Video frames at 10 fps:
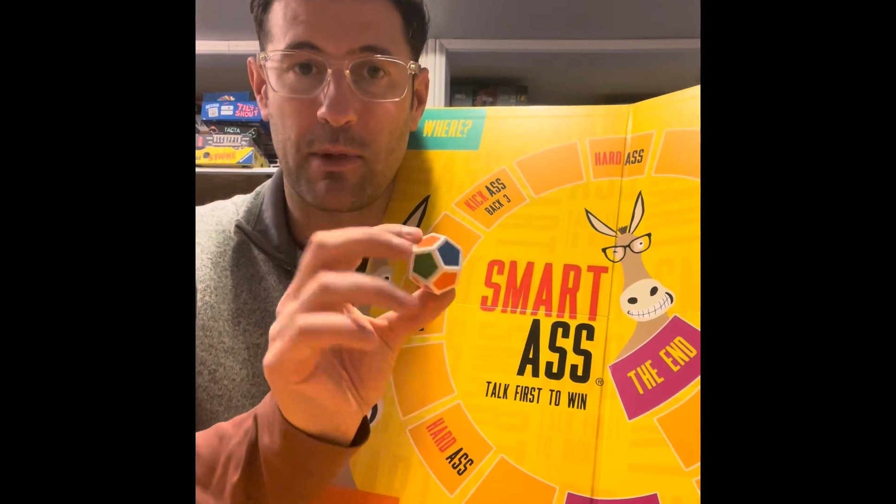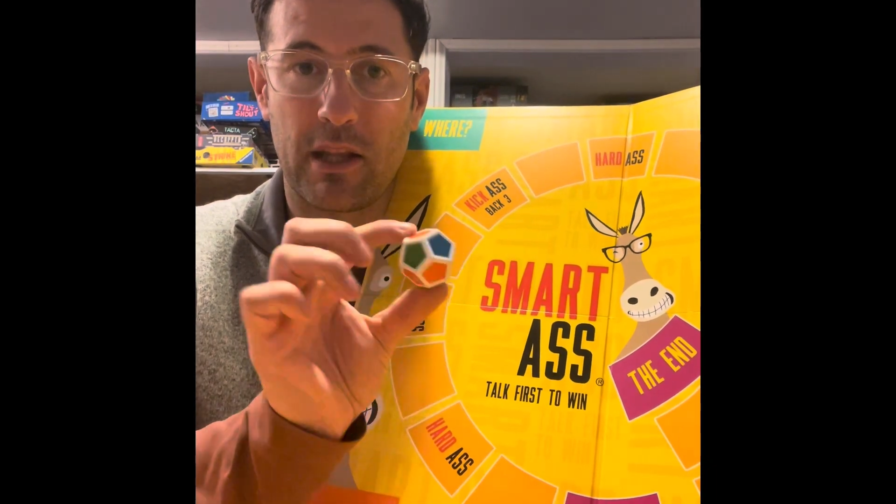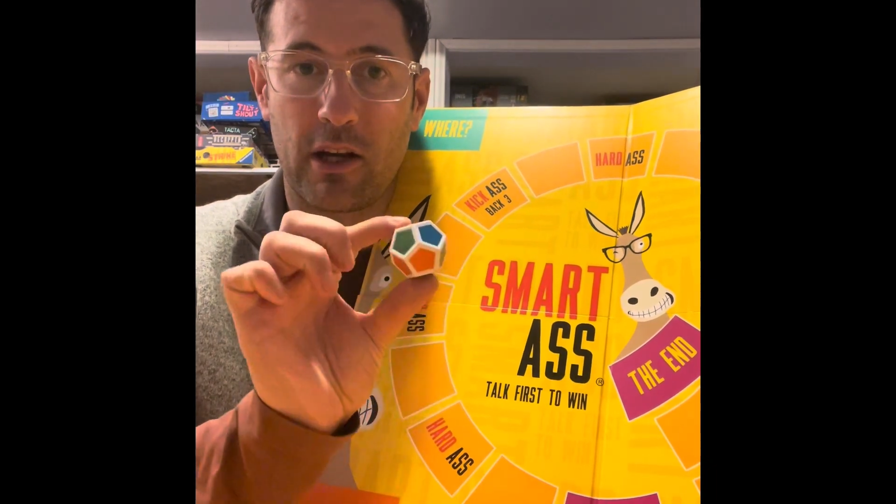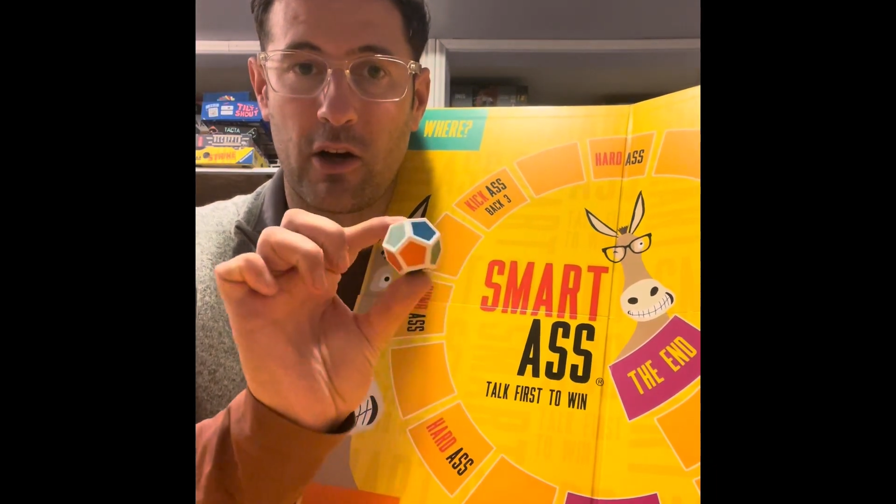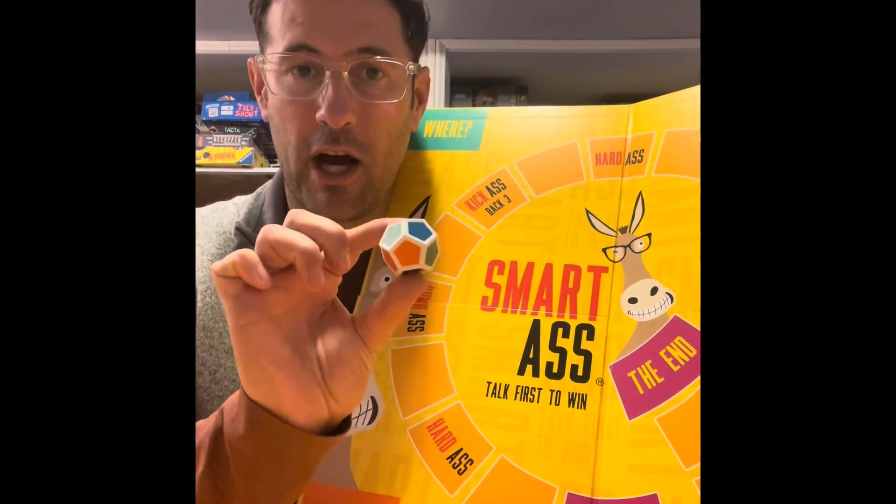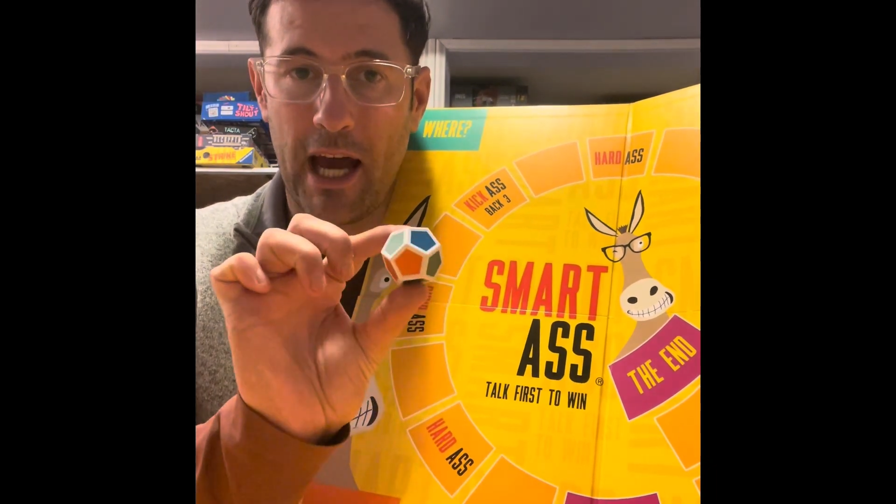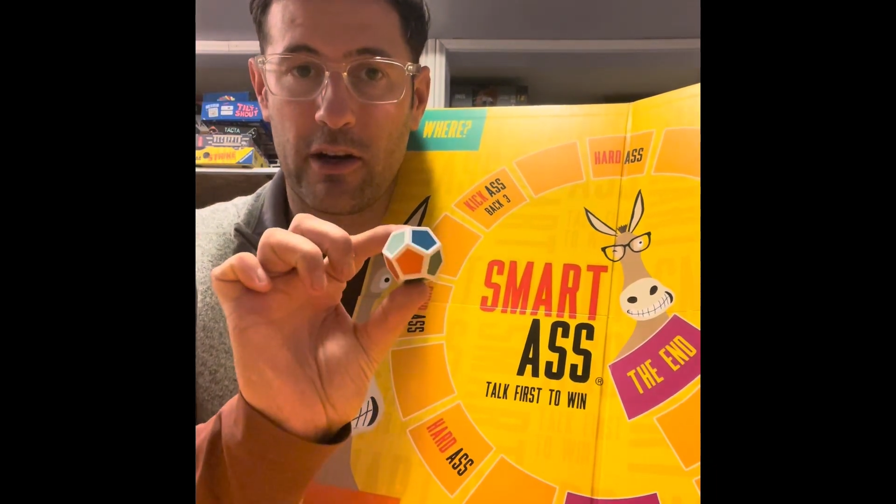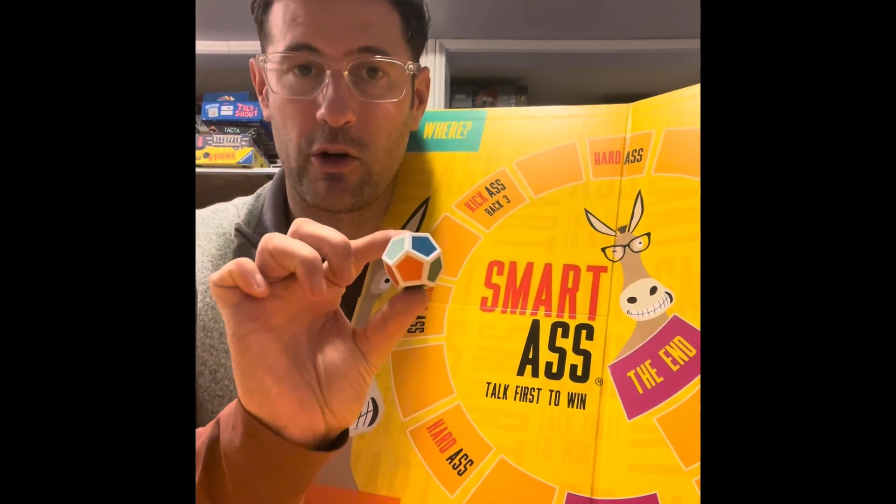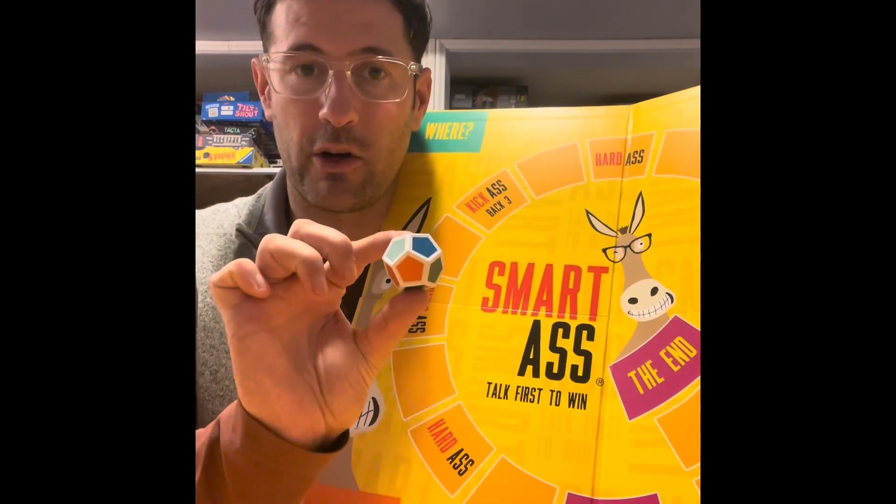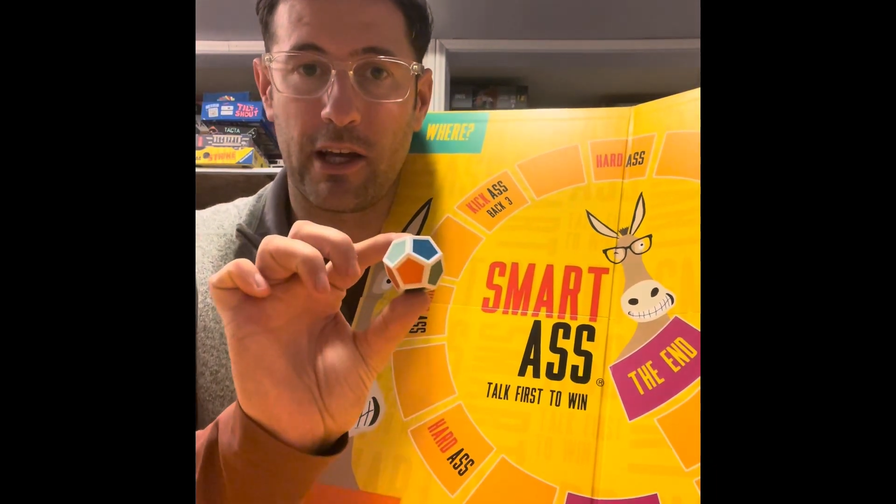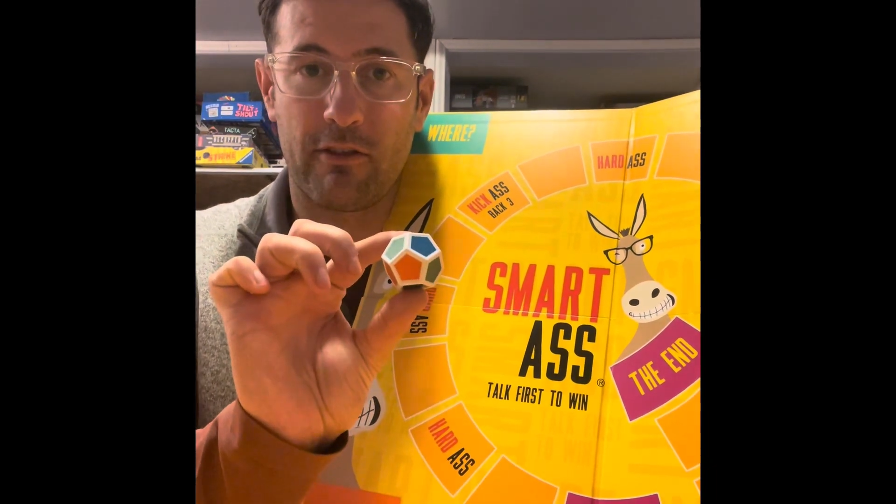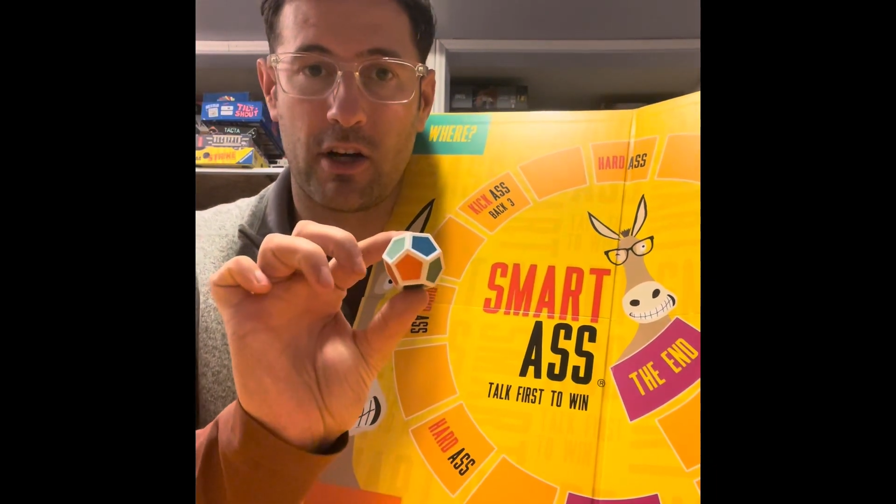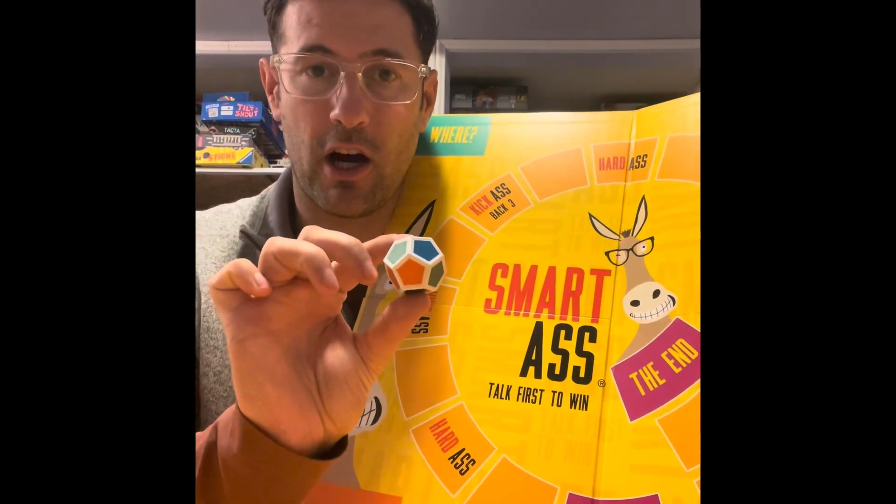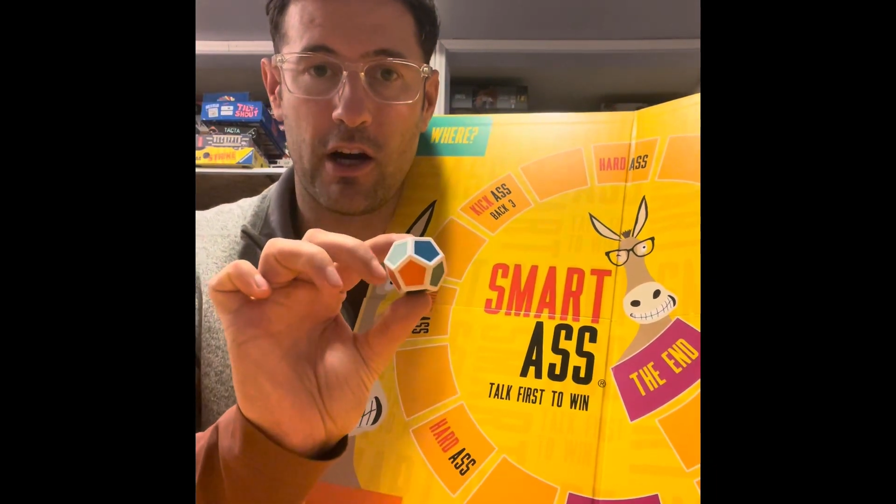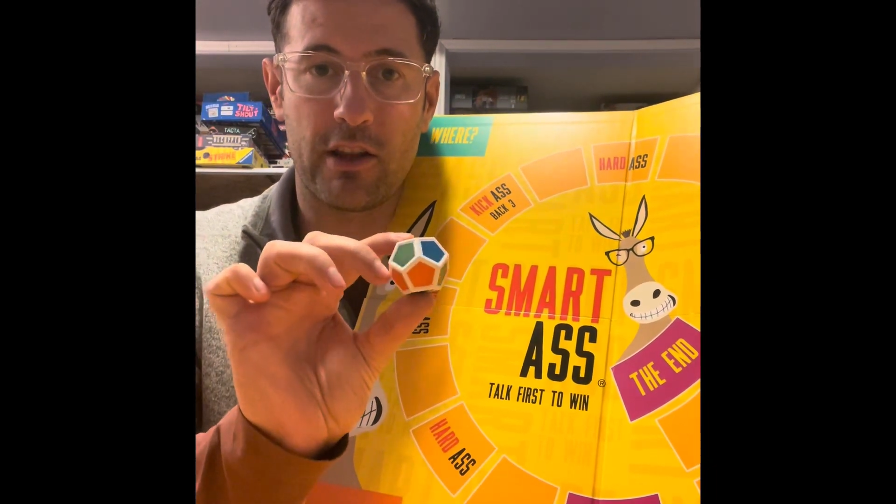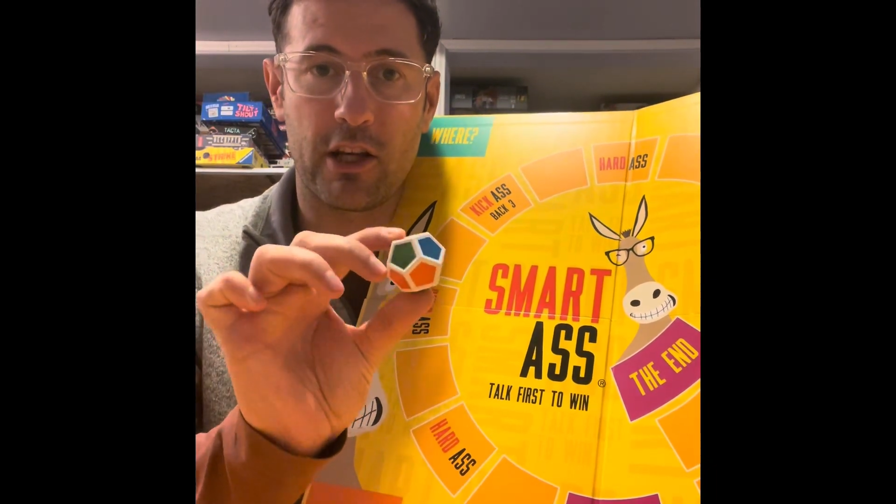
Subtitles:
to be the category of card